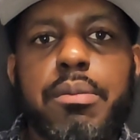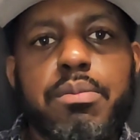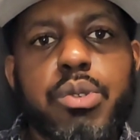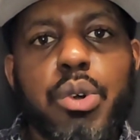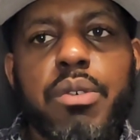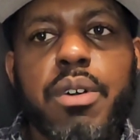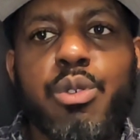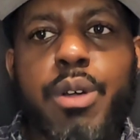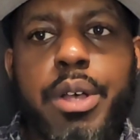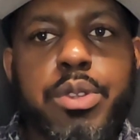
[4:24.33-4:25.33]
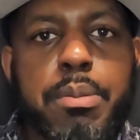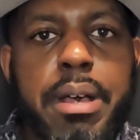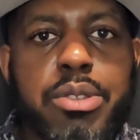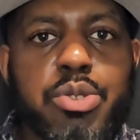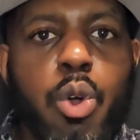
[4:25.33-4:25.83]
sort of around
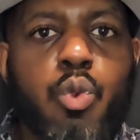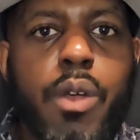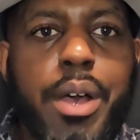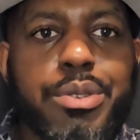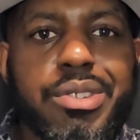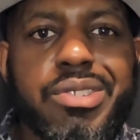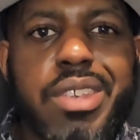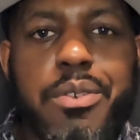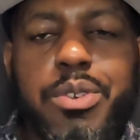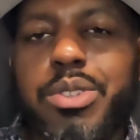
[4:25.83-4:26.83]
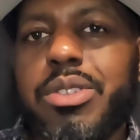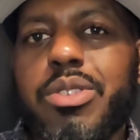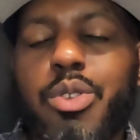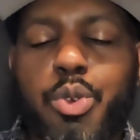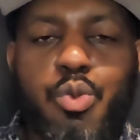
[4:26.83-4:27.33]
about sort of round 7
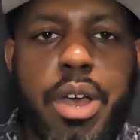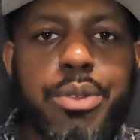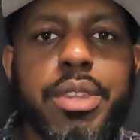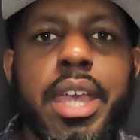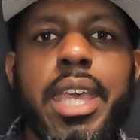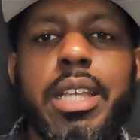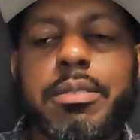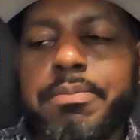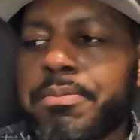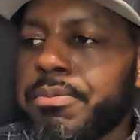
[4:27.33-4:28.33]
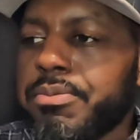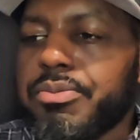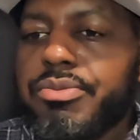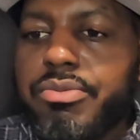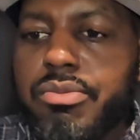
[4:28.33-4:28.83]
to round 8.
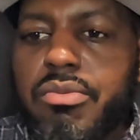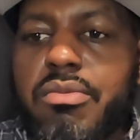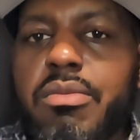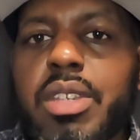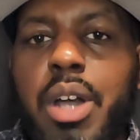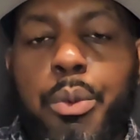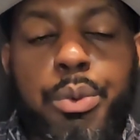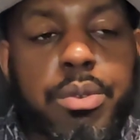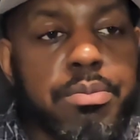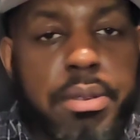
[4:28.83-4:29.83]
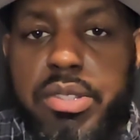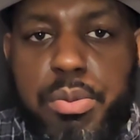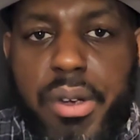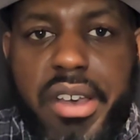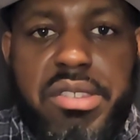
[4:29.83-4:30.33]
I wouldn't be
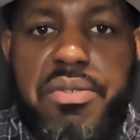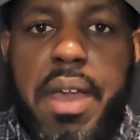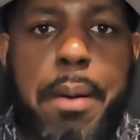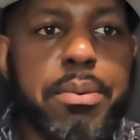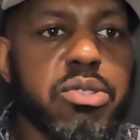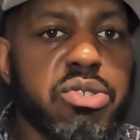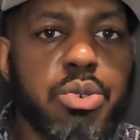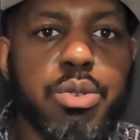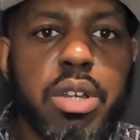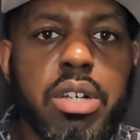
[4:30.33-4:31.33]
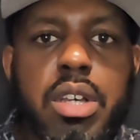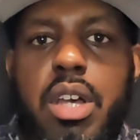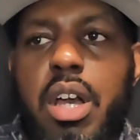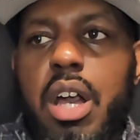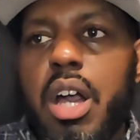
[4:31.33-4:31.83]
surprised if it happened sooner.
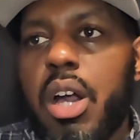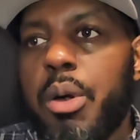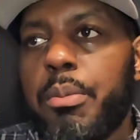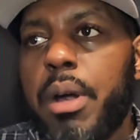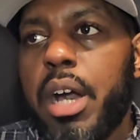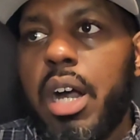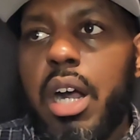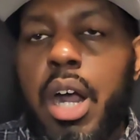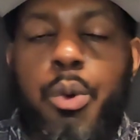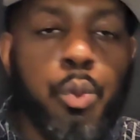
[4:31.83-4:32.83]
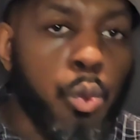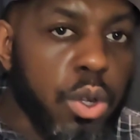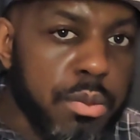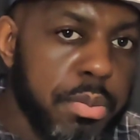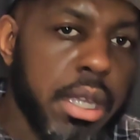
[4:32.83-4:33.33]
I
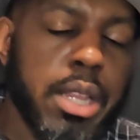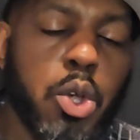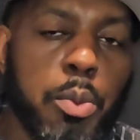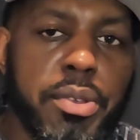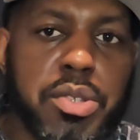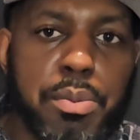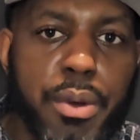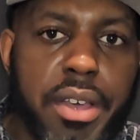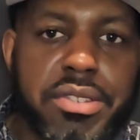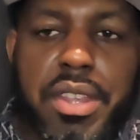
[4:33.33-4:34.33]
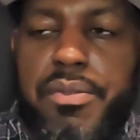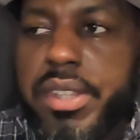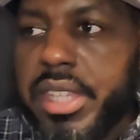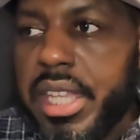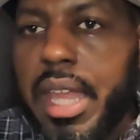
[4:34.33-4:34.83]
would be a little bit surprised if
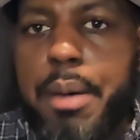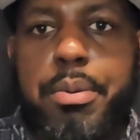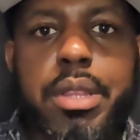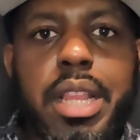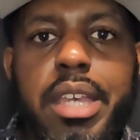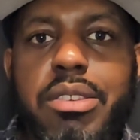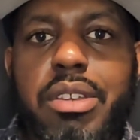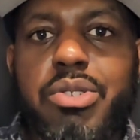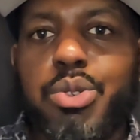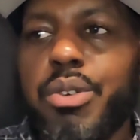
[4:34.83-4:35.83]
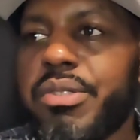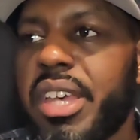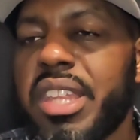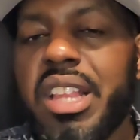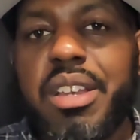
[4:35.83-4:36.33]
it did happen later, sort of
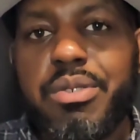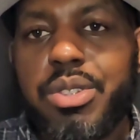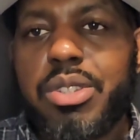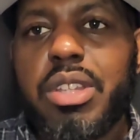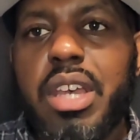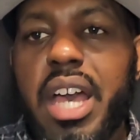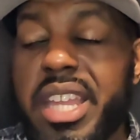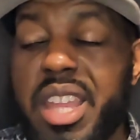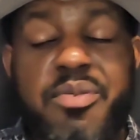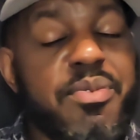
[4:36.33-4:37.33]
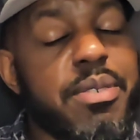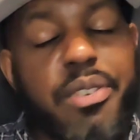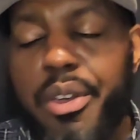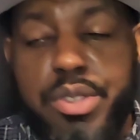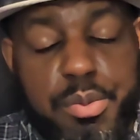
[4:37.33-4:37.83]
10-11, and I'd be
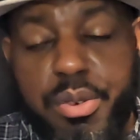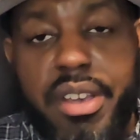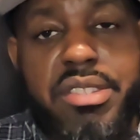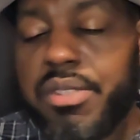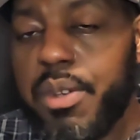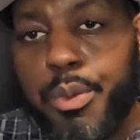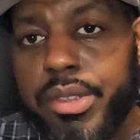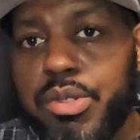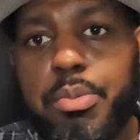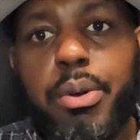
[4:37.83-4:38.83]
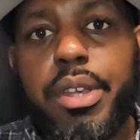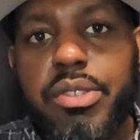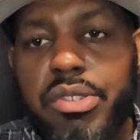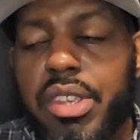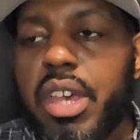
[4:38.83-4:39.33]
very surprised if it went to
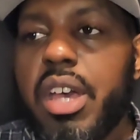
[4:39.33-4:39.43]
points.